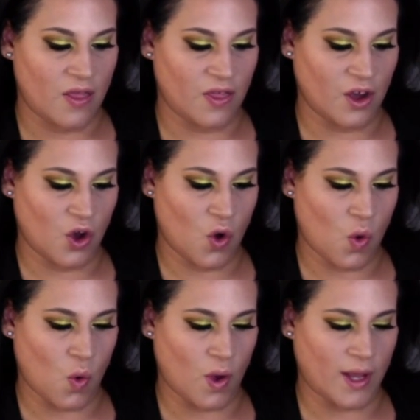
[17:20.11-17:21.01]
the
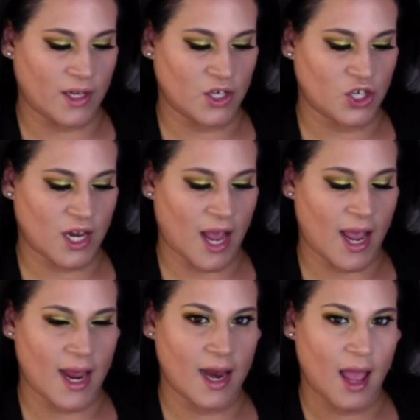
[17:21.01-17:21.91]
coin
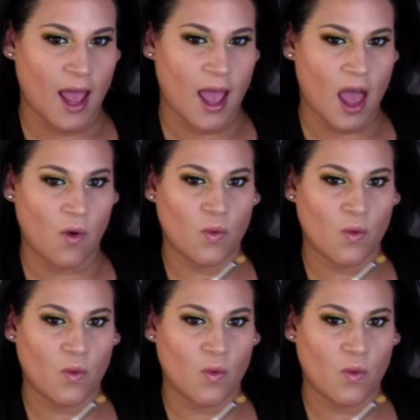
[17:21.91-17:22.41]
shade, and